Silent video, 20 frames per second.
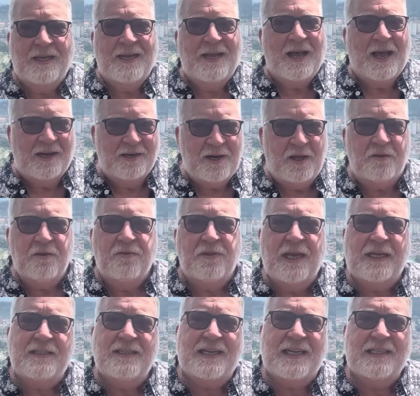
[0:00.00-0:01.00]
Another
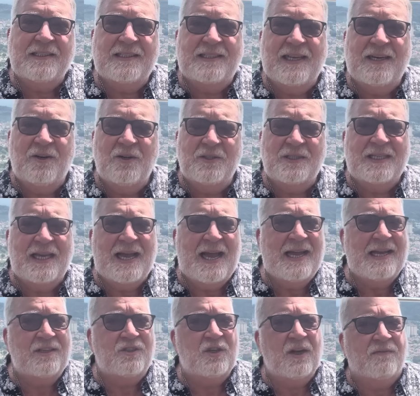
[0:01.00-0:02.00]
thing to consider is the
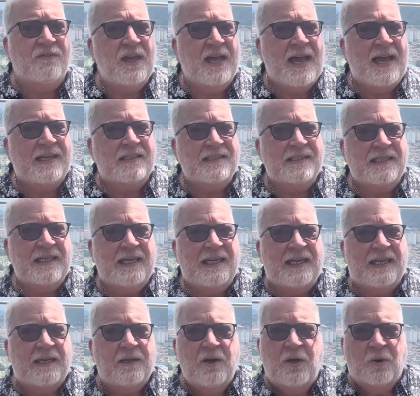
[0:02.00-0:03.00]
age of the
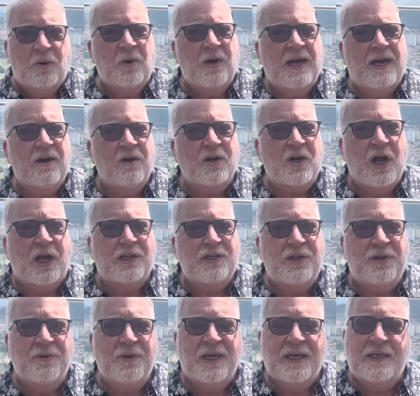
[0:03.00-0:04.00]
AC or aircon
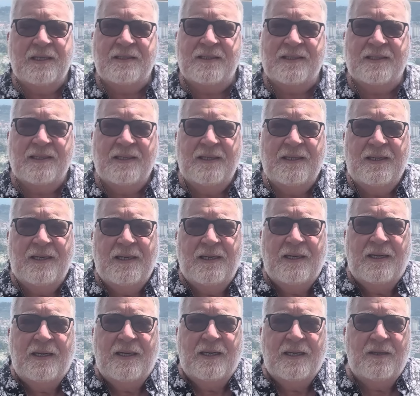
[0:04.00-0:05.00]
units.
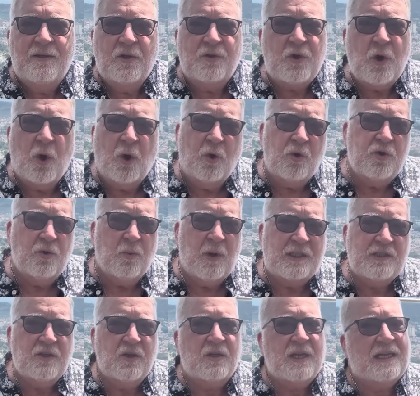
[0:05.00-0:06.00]
The older
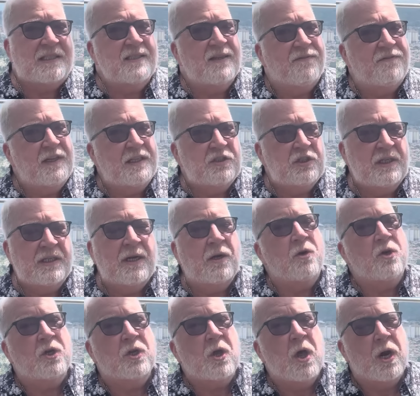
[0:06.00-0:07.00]
ones are less efficient
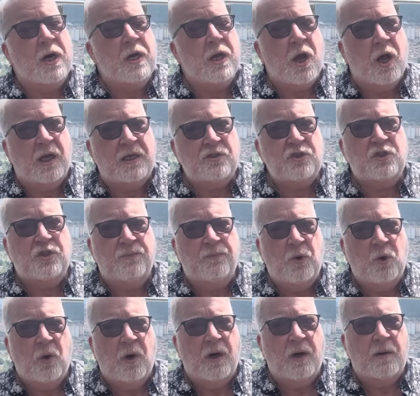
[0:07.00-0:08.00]
and are going to cost you
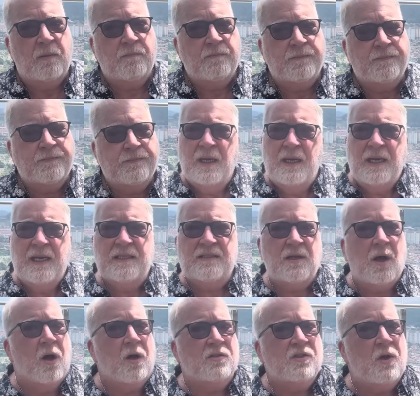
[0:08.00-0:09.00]
more. It's
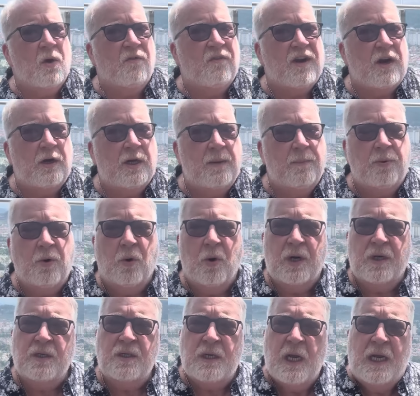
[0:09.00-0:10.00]
also very
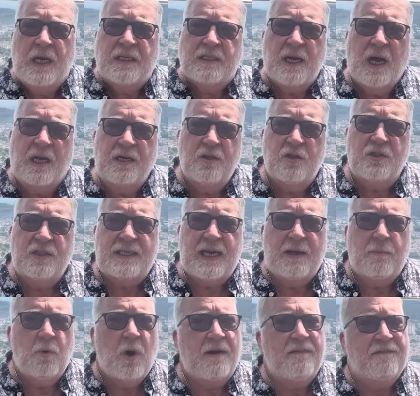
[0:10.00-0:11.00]
important to
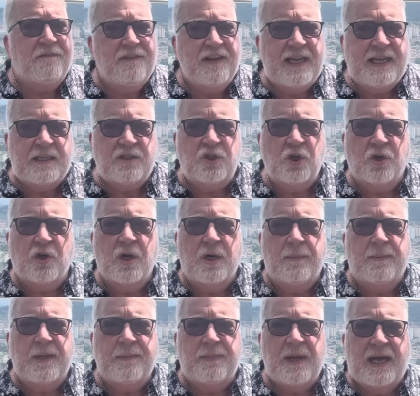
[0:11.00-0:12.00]
understand what fees you're going to
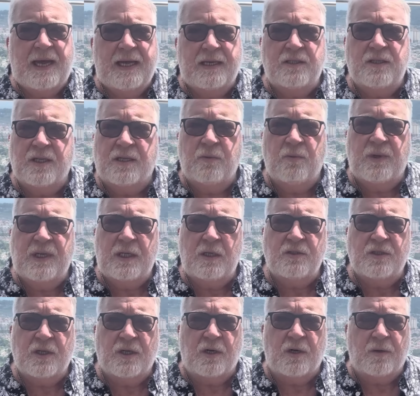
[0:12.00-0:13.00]
be paying to the
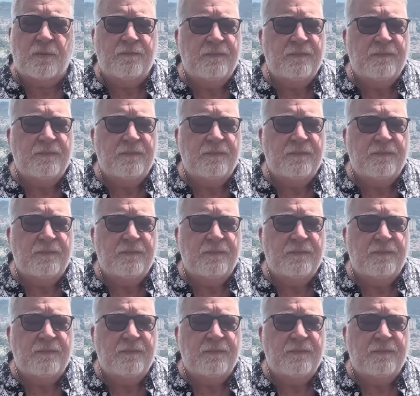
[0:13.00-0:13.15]
realtor.